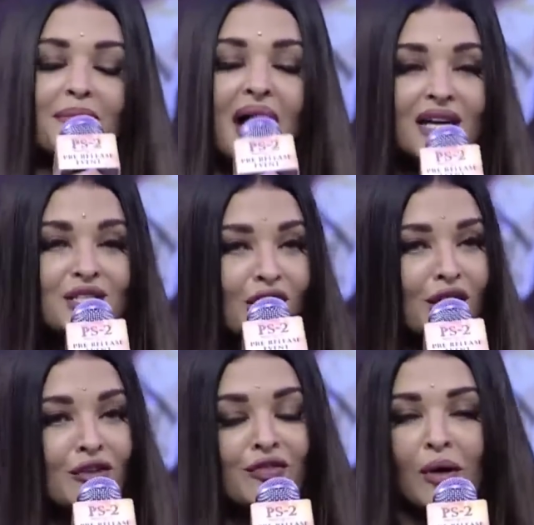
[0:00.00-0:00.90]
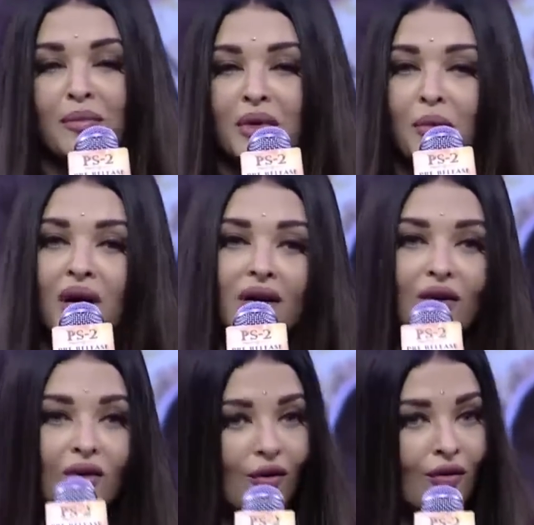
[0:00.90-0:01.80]
Magical from the word
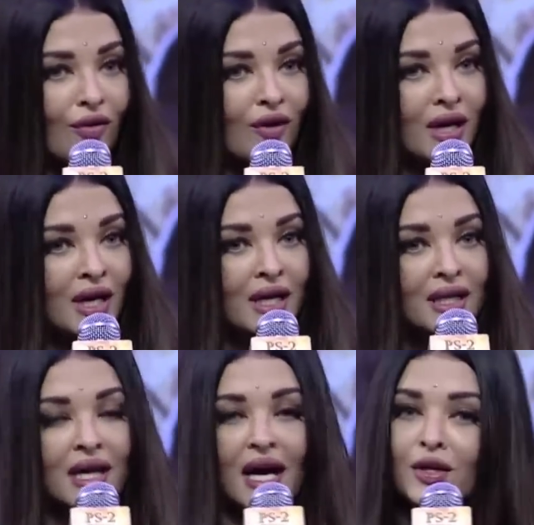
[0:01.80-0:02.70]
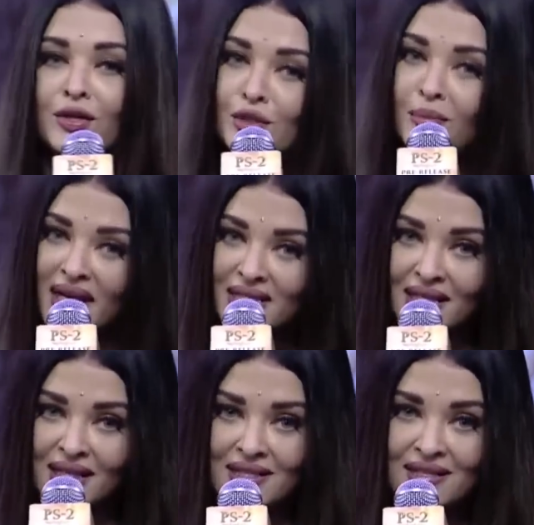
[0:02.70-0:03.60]
go. Thank you,
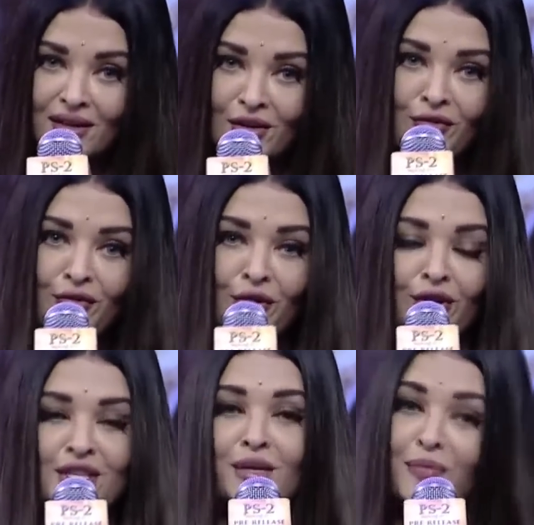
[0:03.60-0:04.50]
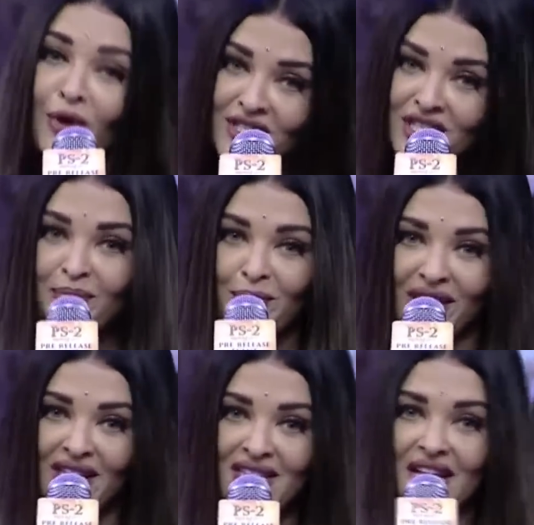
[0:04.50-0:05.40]
Subhaskaran sir, for supporting
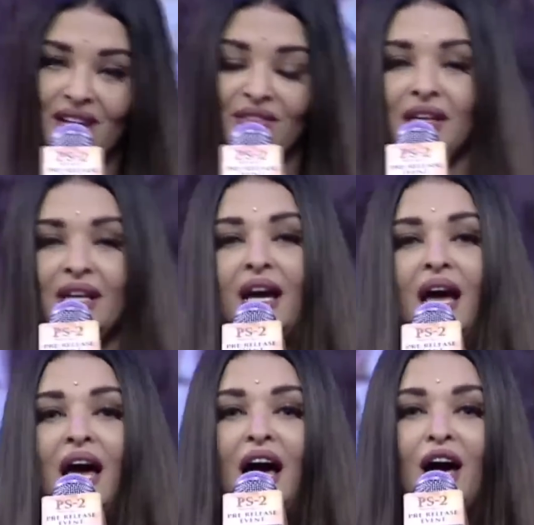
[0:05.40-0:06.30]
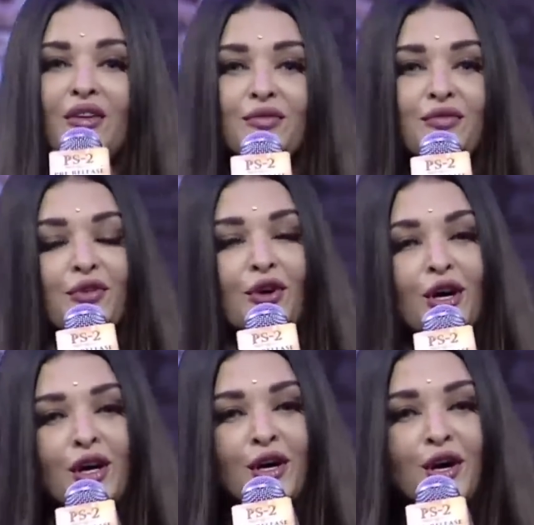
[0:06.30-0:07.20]
Ponniyin Selvan and for
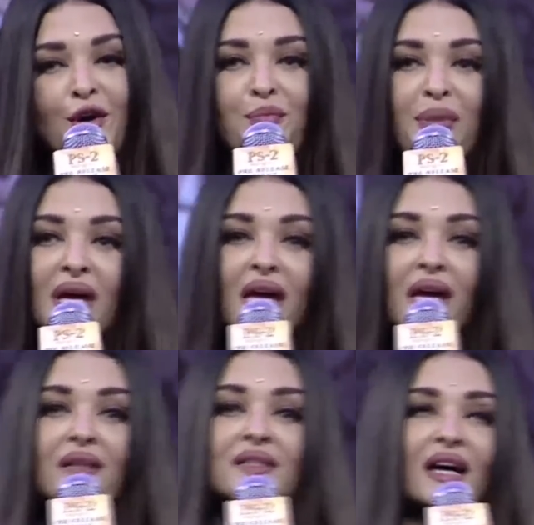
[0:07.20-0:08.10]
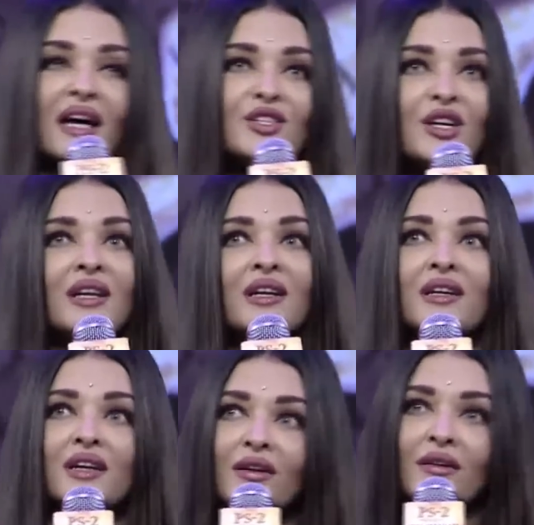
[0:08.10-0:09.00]
being such an
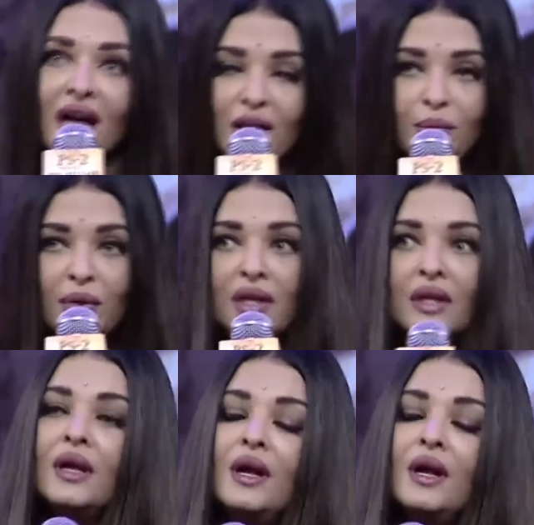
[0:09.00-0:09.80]
incredible,